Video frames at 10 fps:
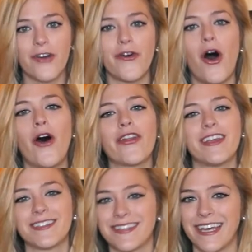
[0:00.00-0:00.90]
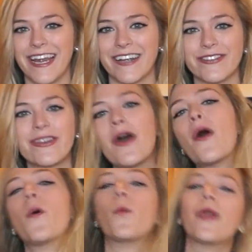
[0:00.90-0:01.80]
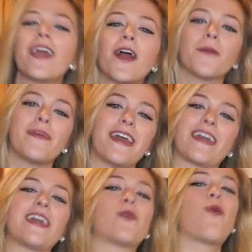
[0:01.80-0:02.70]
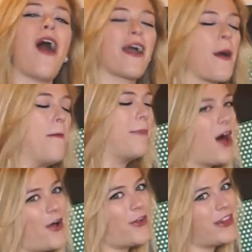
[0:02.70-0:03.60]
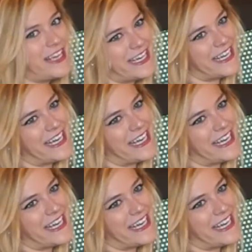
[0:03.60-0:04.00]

of all these things, we are making guacamole!